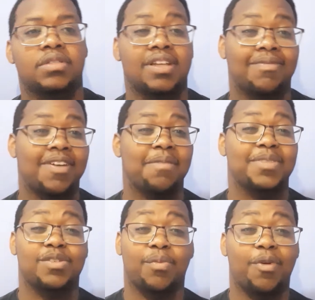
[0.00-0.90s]
What's up, fam?
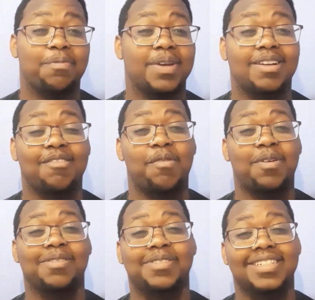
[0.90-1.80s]
It's your boy Piglo.
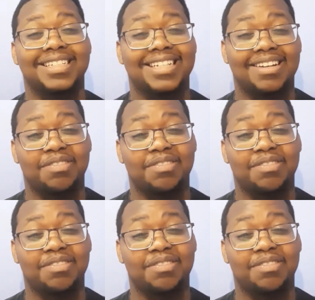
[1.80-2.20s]
Welcome to the channel.